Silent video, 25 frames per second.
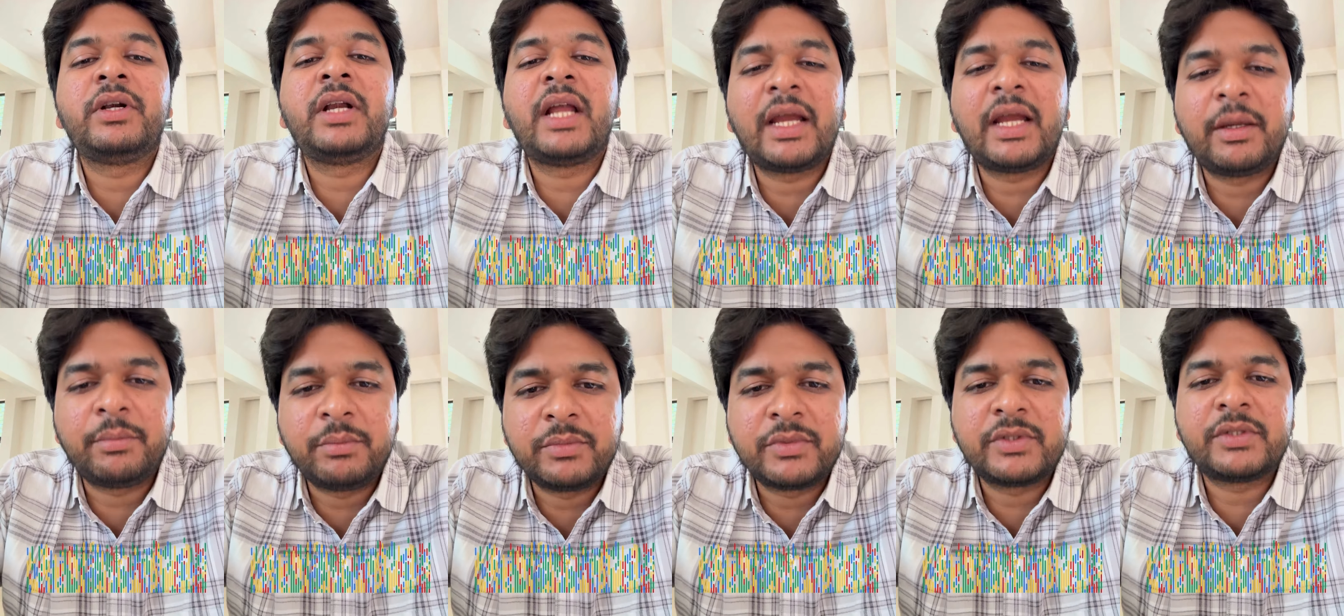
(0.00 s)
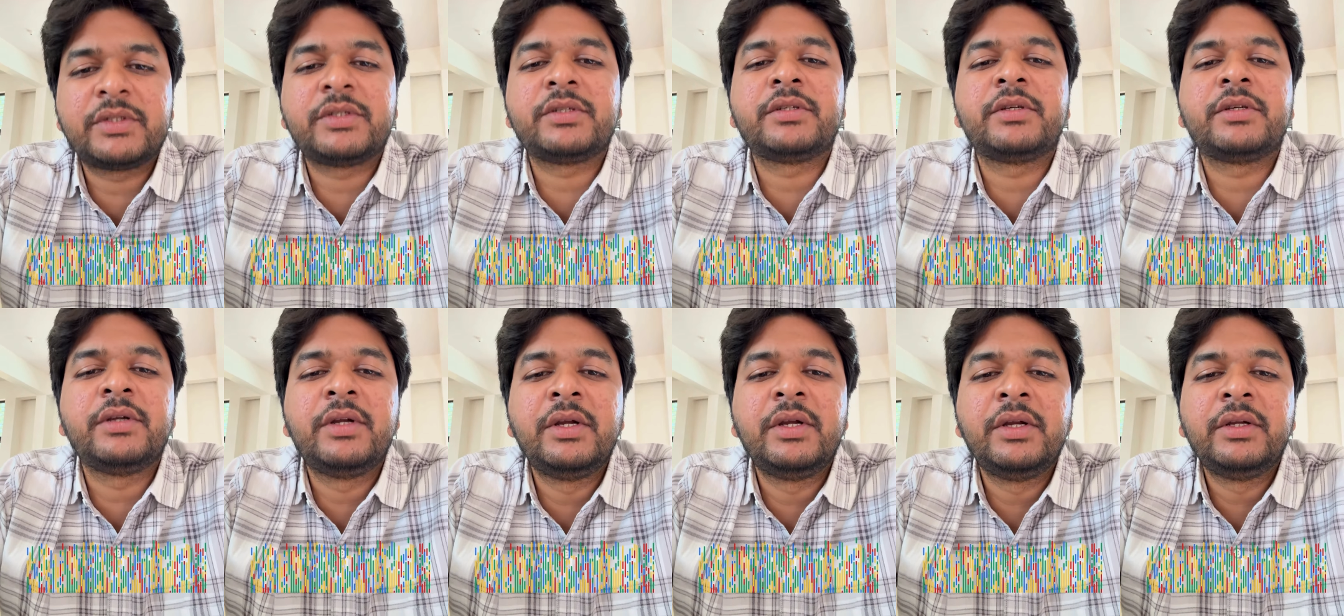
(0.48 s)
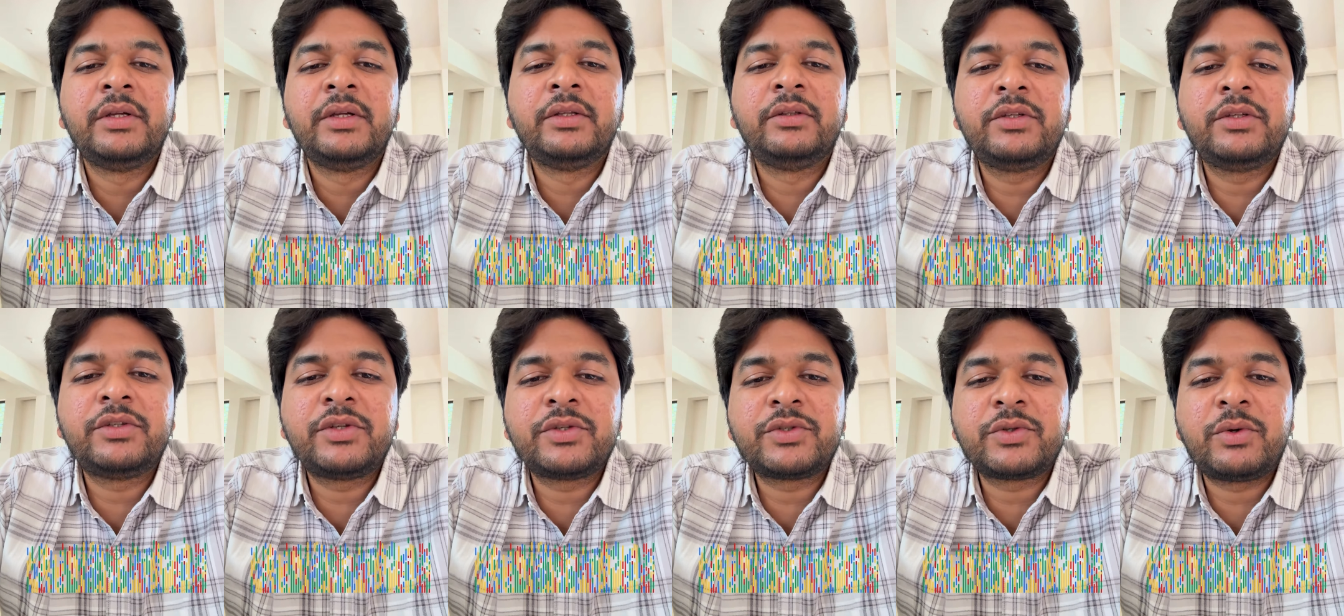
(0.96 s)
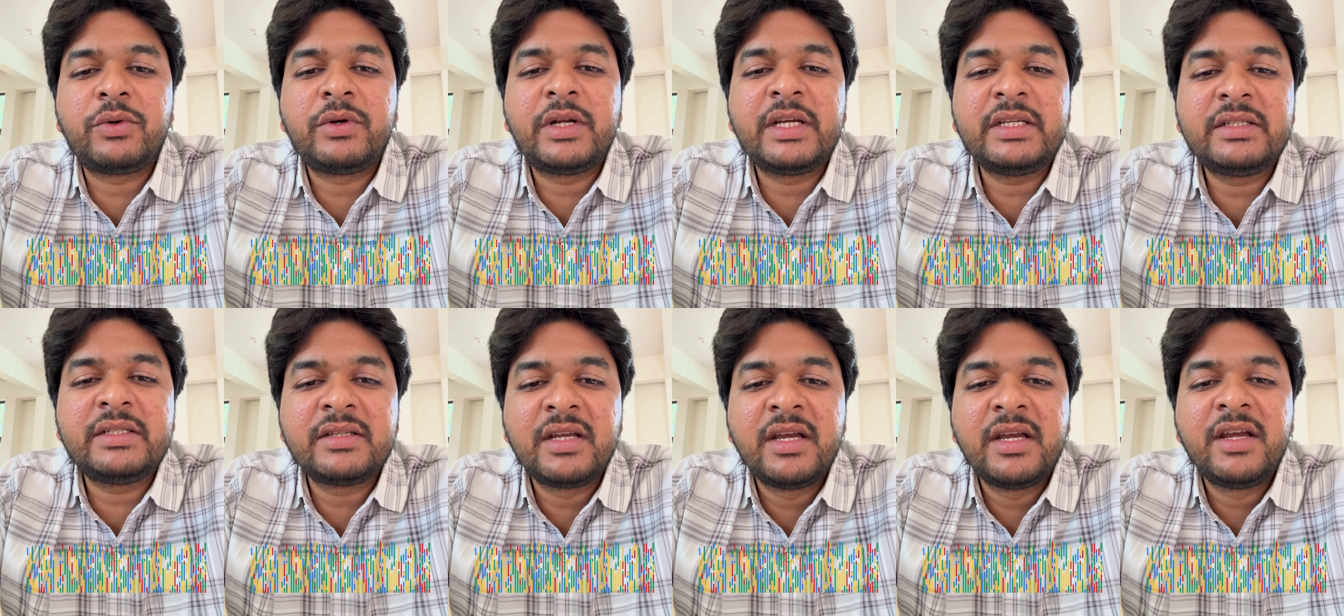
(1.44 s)
times. This is called
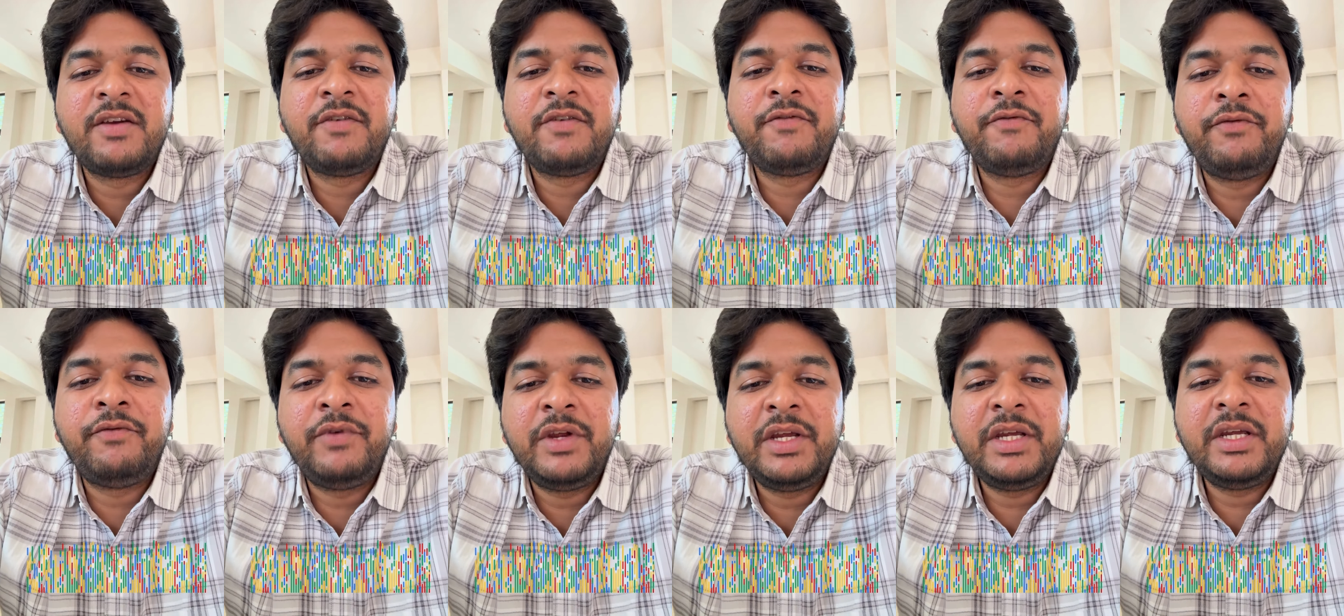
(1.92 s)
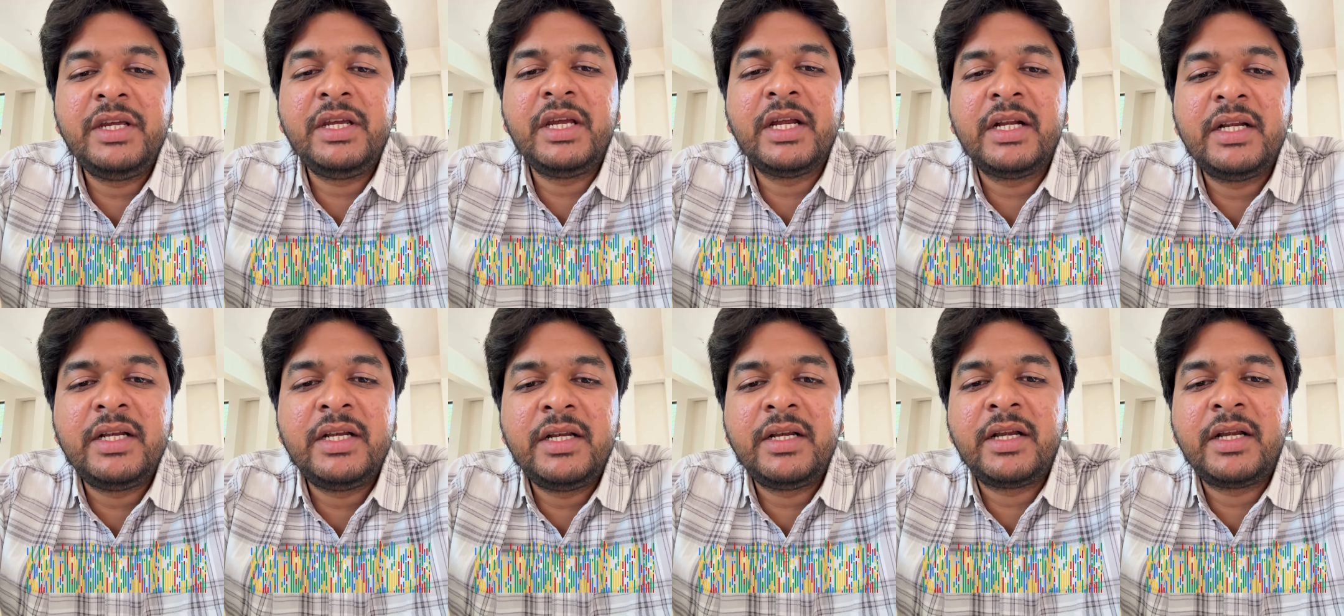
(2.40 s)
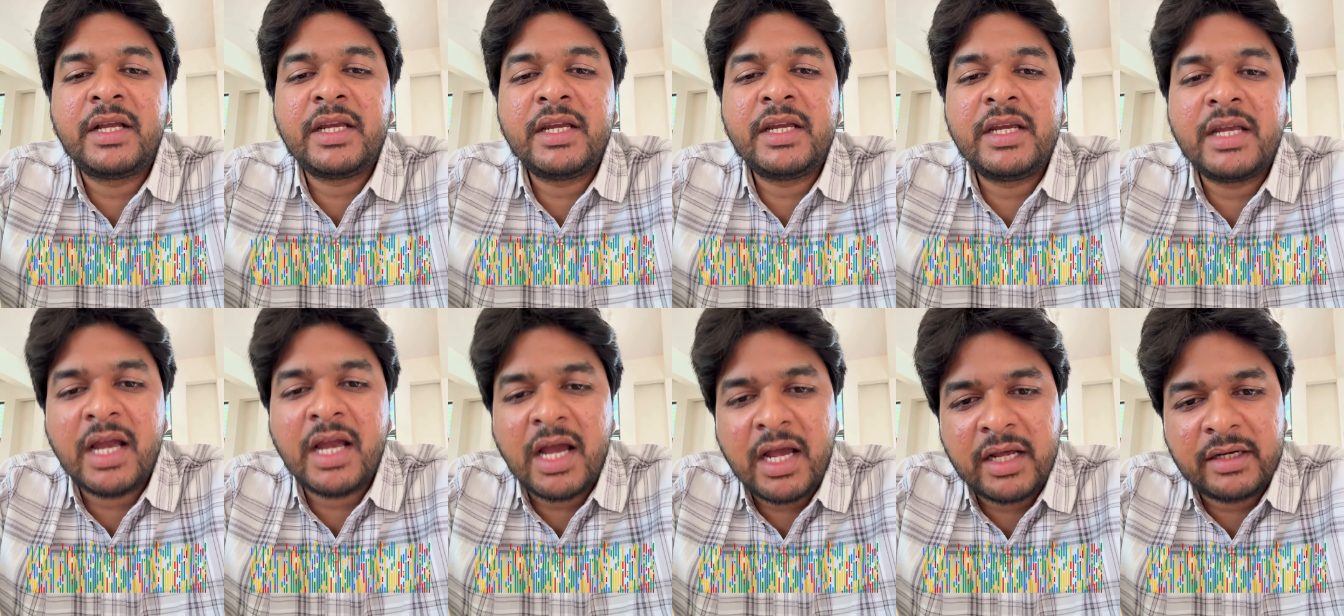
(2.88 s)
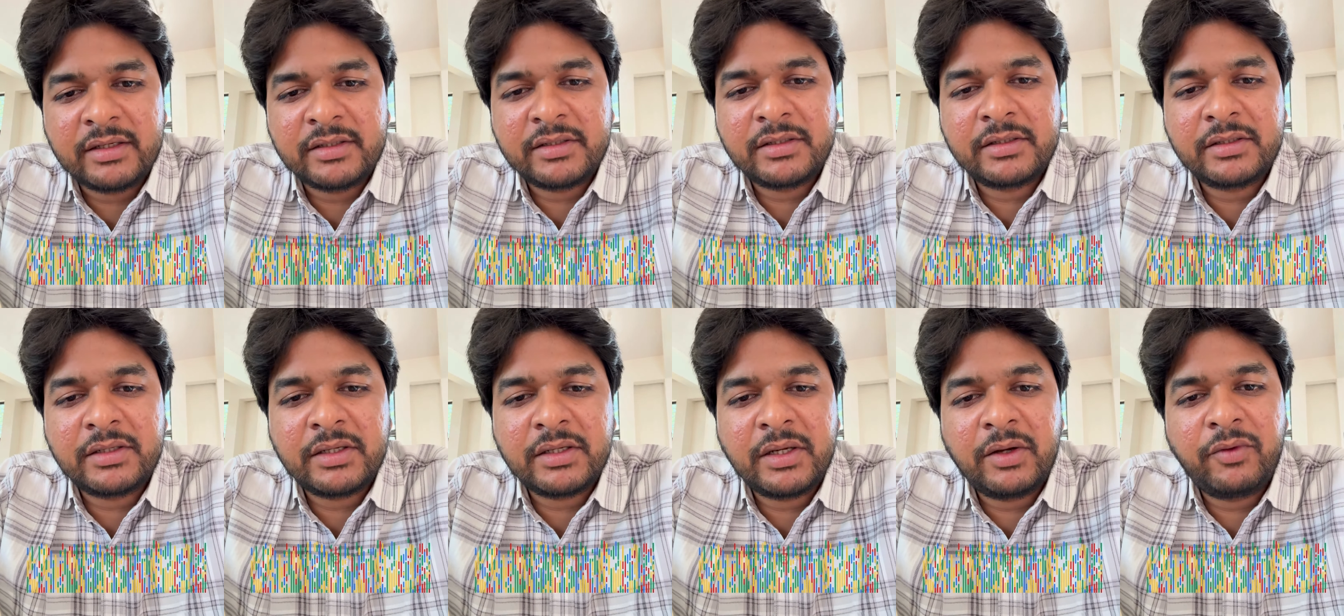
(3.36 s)
as
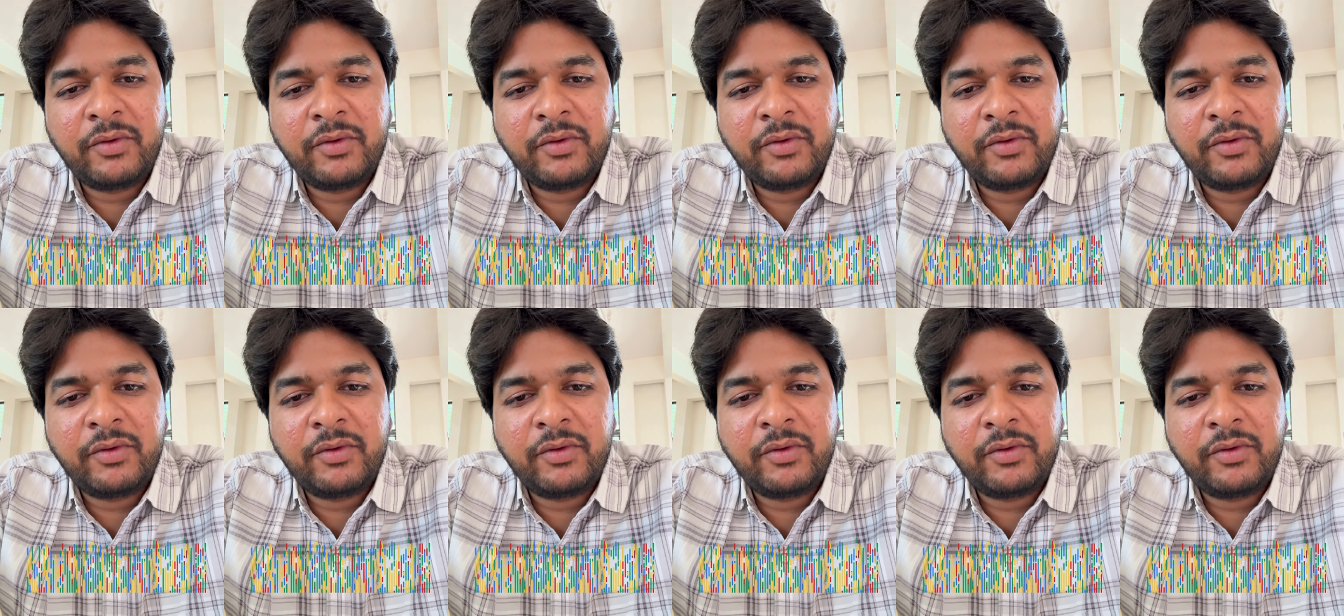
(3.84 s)
VNTRs.